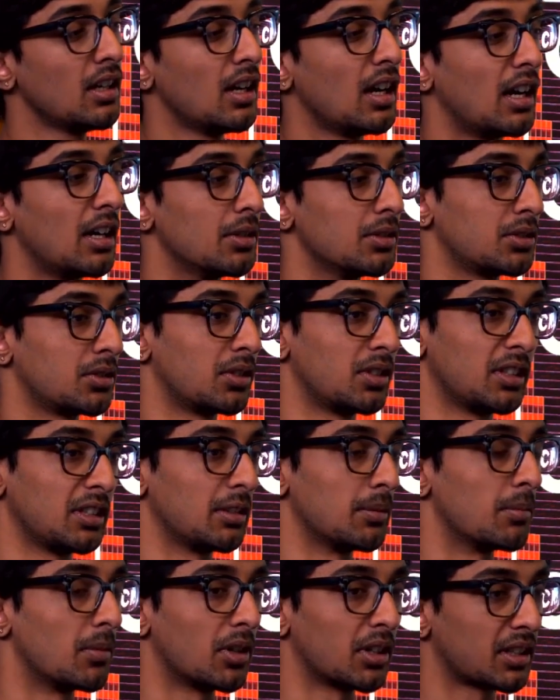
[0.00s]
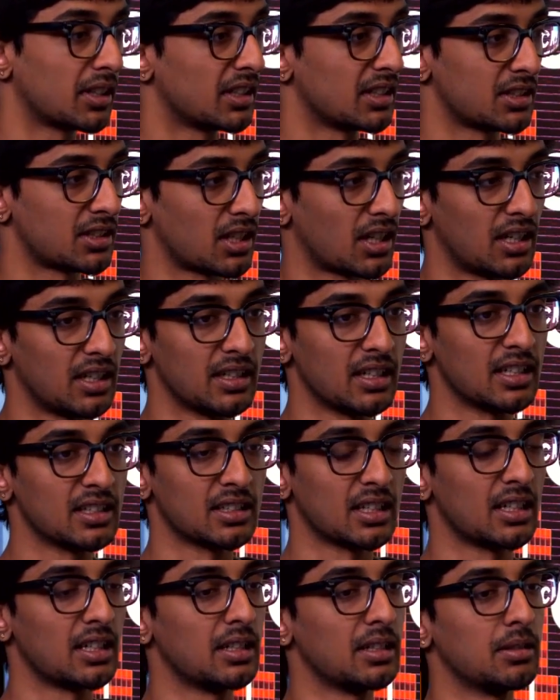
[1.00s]
I was learning the marketing side as
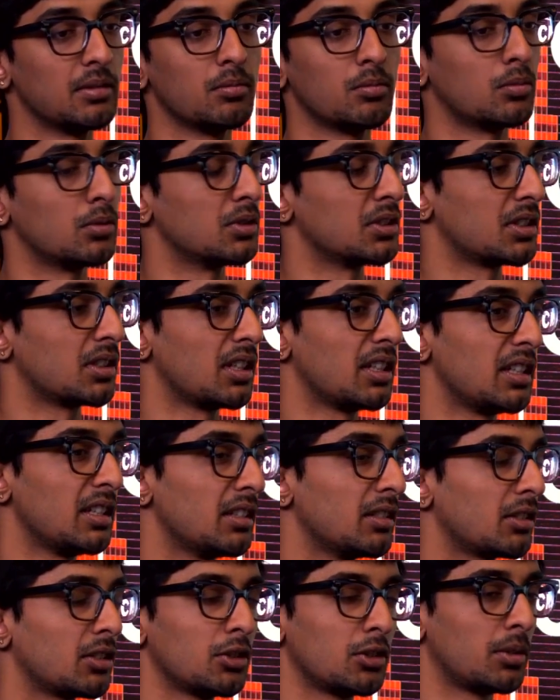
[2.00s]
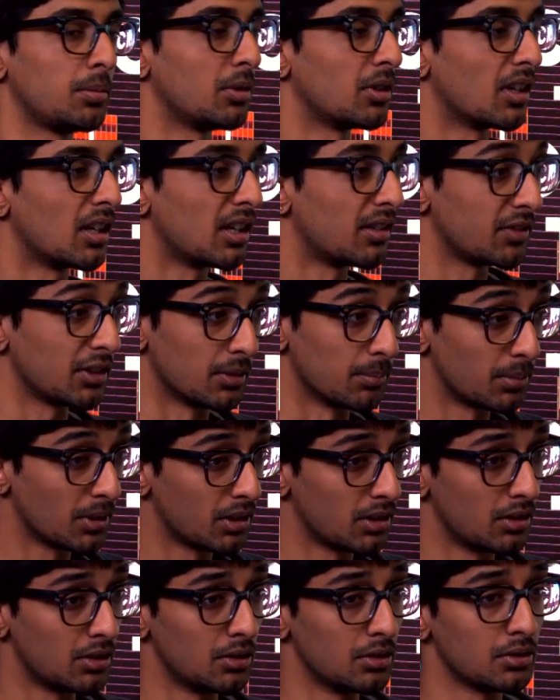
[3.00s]
I was a contributor at Huffington
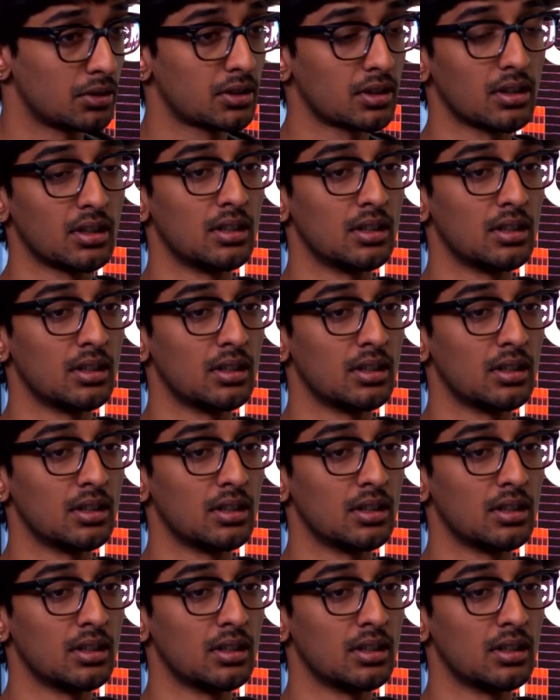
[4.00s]
Post.